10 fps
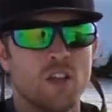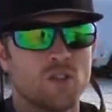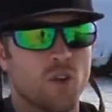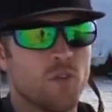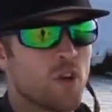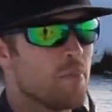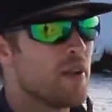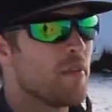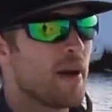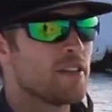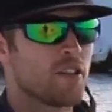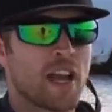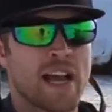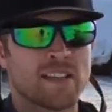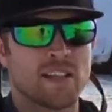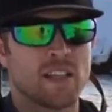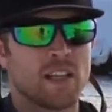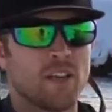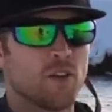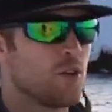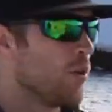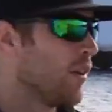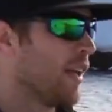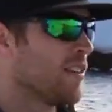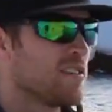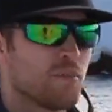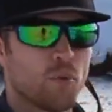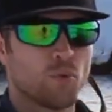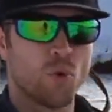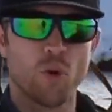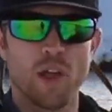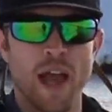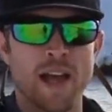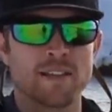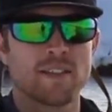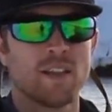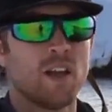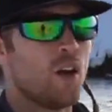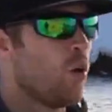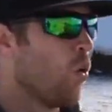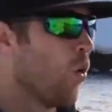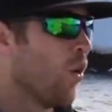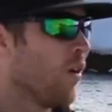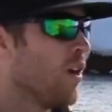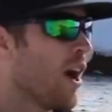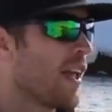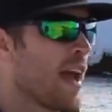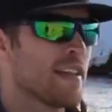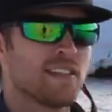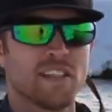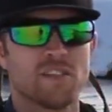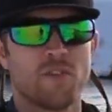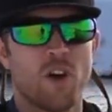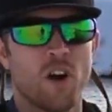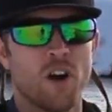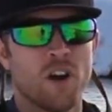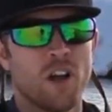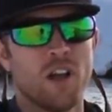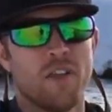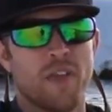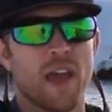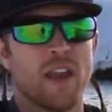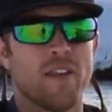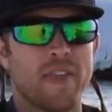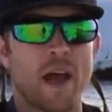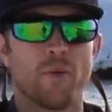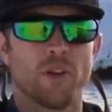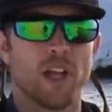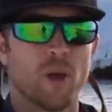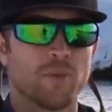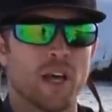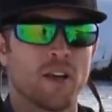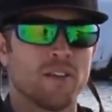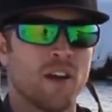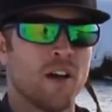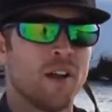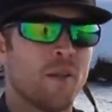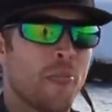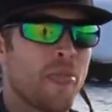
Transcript: So if you can minimize your casting, either doing like a simple roll cast or not casting as far, then that really helps out a ton.